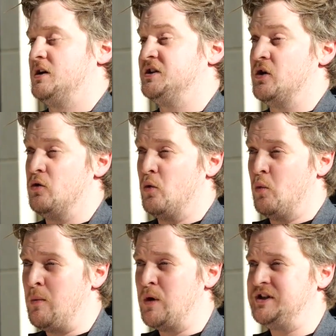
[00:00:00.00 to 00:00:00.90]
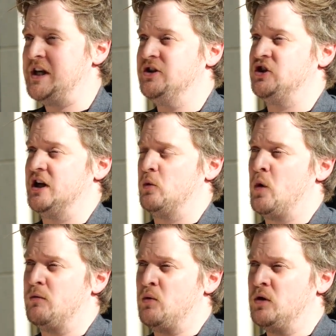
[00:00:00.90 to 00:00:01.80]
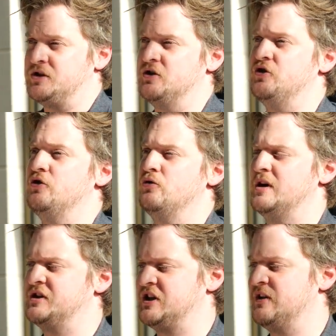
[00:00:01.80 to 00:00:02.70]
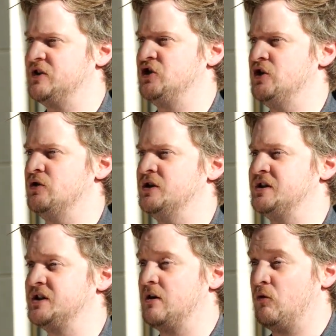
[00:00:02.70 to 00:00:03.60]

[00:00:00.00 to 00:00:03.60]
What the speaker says: So when we're teaching, what we want to do is give students